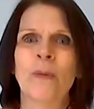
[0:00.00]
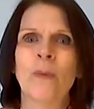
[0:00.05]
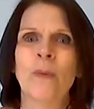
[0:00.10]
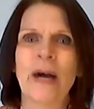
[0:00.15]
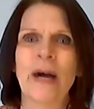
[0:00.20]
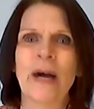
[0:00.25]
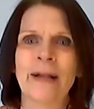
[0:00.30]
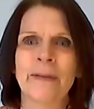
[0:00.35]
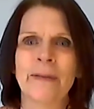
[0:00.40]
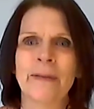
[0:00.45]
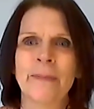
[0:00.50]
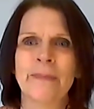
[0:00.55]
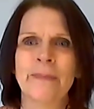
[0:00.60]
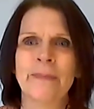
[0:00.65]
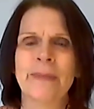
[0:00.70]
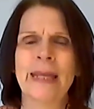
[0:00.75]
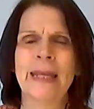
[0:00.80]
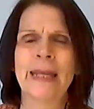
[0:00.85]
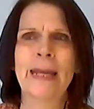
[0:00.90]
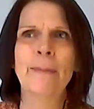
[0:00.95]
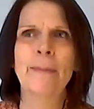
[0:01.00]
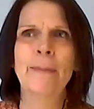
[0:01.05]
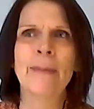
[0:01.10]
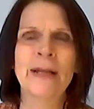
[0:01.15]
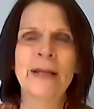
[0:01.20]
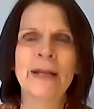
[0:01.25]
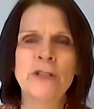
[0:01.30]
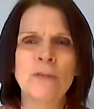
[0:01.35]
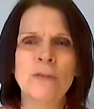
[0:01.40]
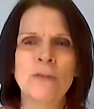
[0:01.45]
Well,
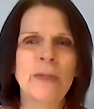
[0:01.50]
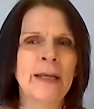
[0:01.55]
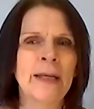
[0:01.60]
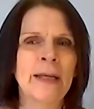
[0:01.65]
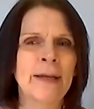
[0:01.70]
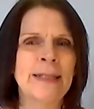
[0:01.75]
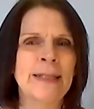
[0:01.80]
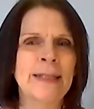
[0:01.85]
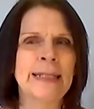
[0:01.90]
imagine we're going